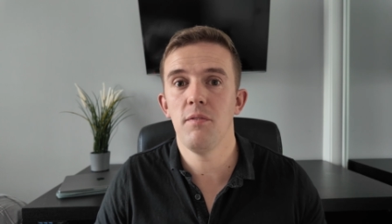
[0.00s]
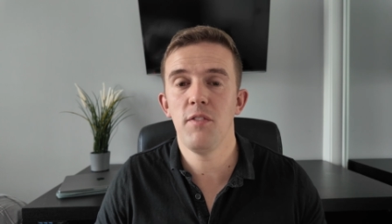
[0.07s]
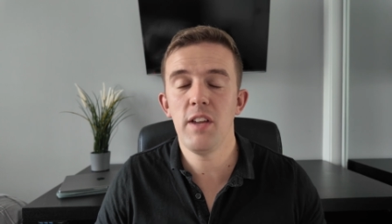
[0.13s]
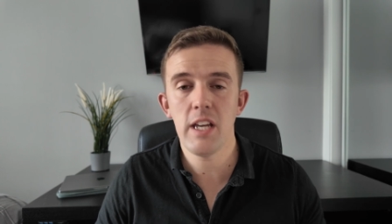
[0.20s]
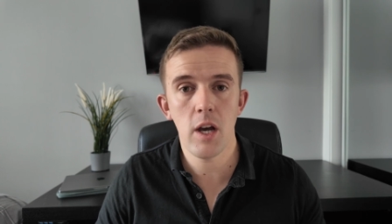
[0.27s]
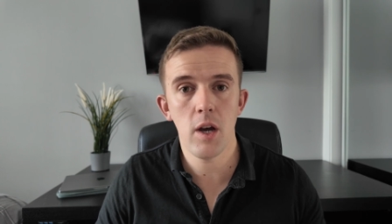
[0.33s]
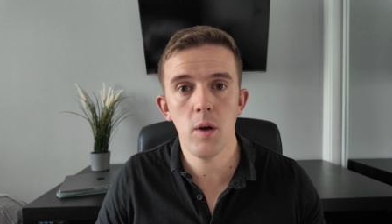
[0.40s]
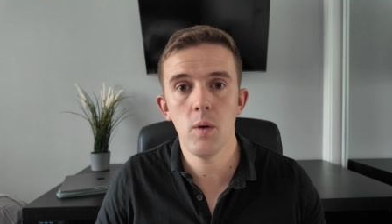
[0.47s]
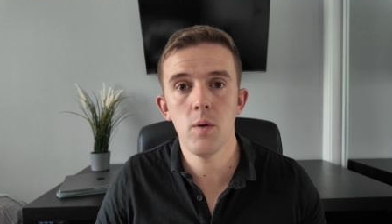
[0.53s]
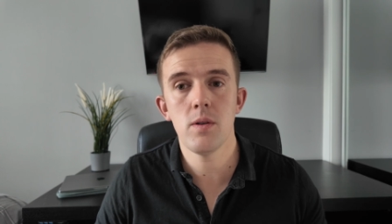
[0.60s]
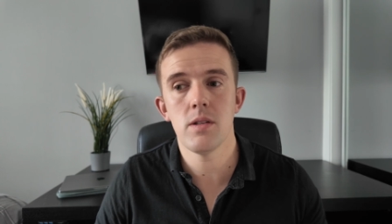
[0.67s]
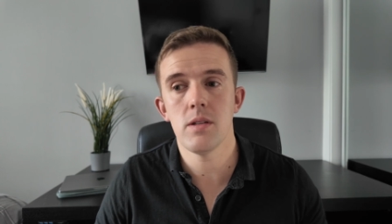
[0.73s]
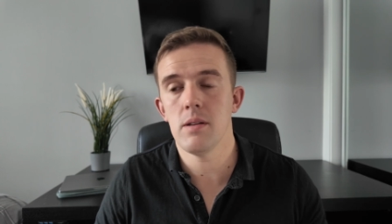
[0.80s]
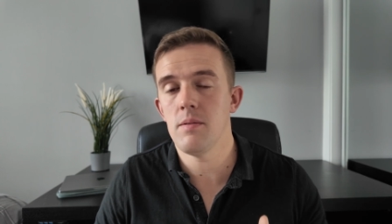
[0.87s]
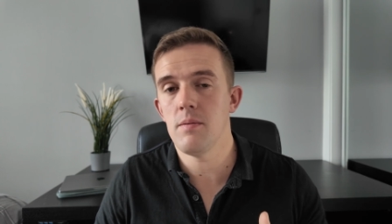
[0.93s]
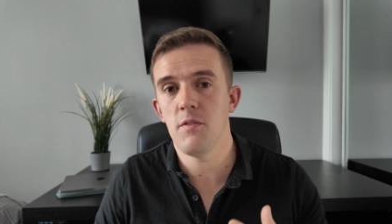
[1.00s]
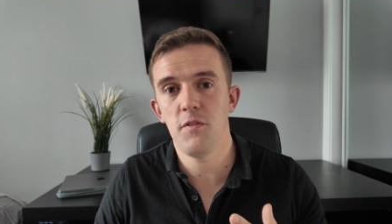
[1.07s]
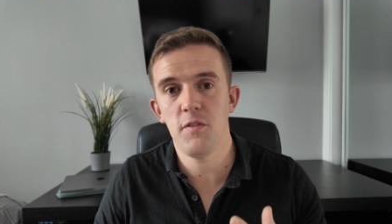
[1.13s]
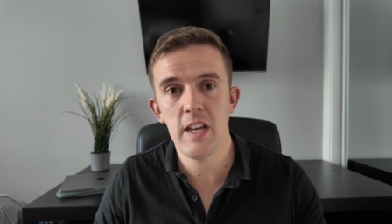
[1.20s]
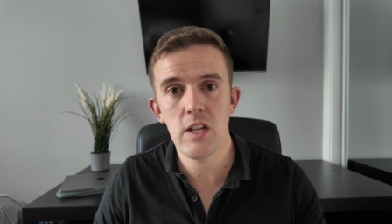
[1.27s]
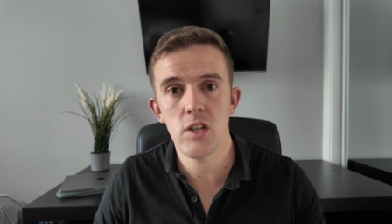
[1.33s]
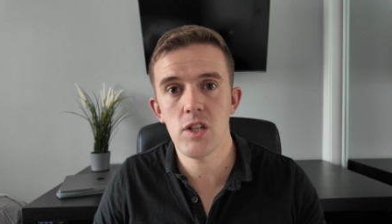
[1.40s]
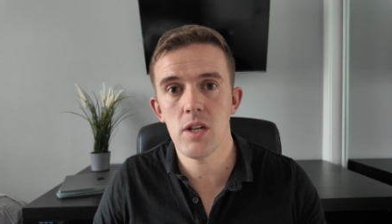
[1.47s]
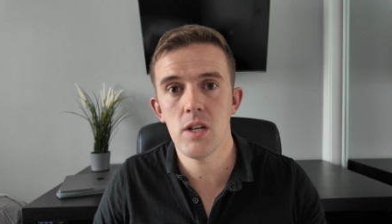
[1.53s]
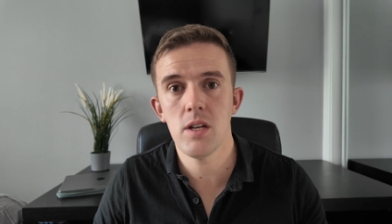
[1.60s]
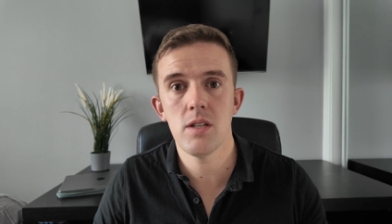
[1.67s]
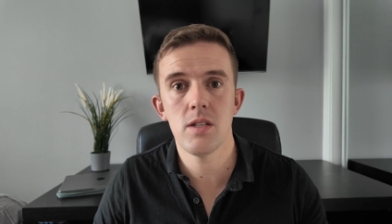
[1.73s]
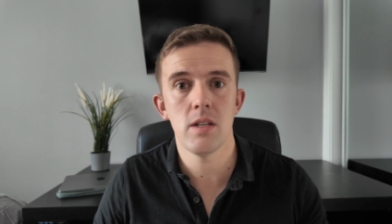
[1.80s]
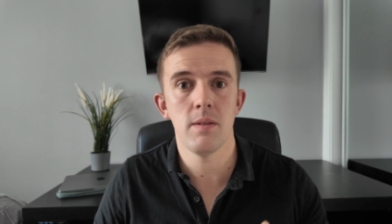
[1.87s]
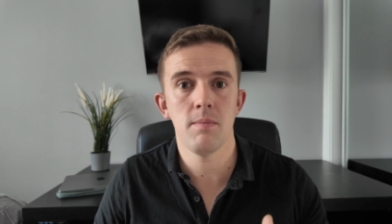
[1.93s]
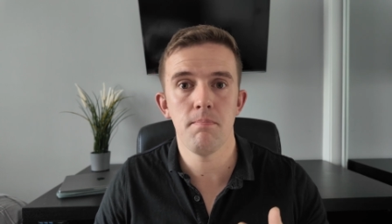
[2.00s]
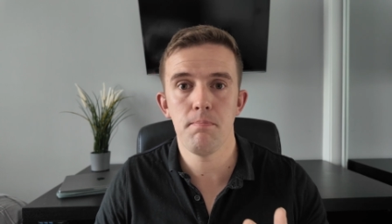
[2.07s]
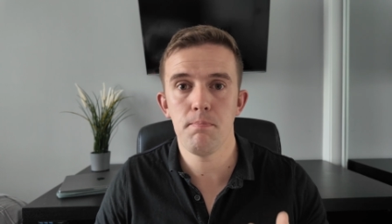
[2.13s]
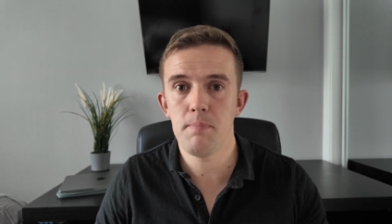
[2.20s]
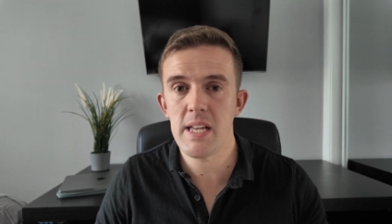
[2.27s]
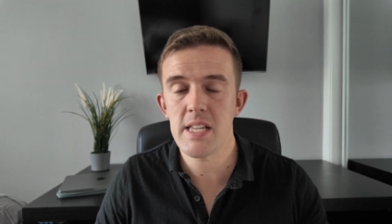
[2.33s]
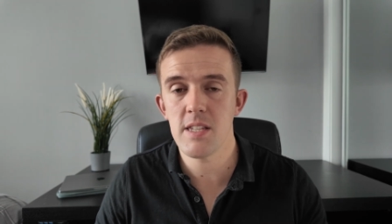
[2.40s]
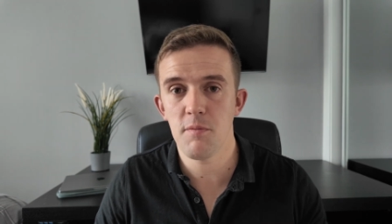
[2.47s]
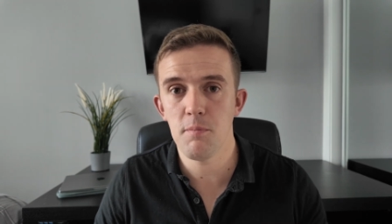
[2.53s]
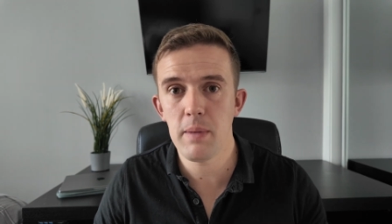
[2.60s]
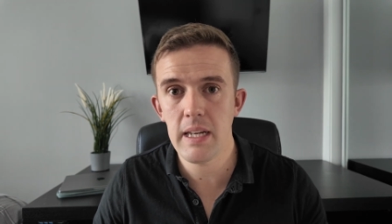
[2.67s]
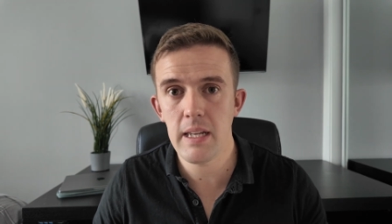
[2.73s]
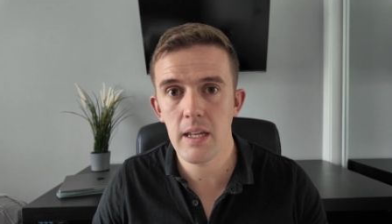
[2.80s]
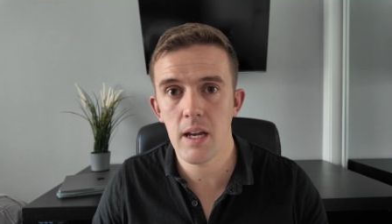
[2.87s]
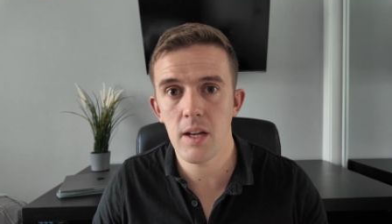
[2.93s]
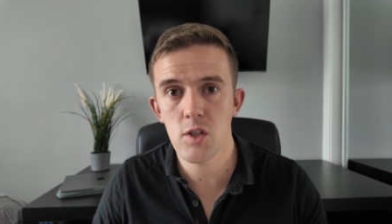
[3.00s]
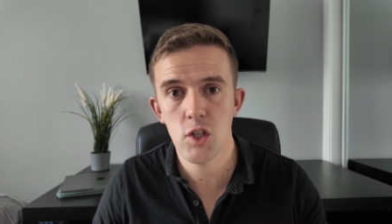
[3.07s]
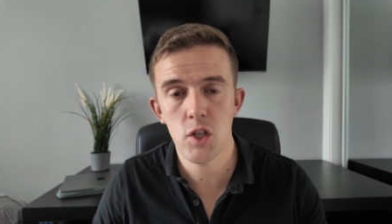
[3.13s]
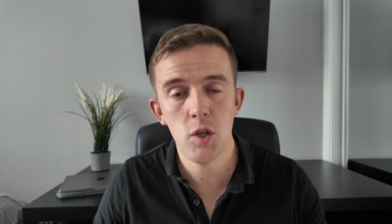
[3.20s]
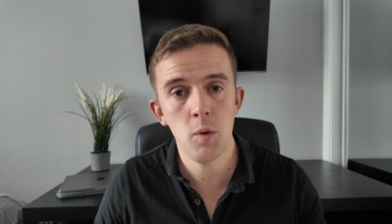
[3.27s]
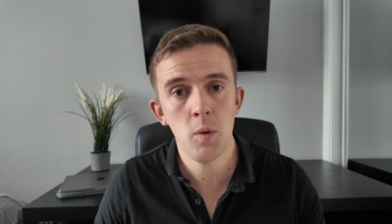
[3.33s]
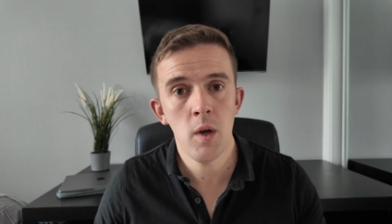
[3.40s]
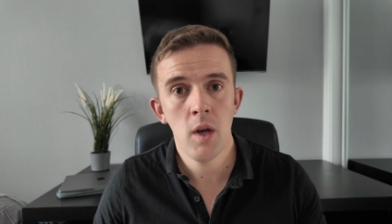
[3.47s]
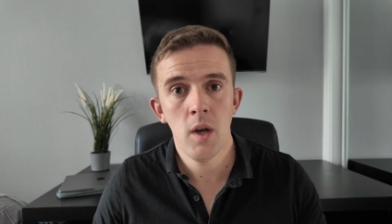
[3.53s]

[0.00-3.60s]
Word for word: videos and features and bits of media too.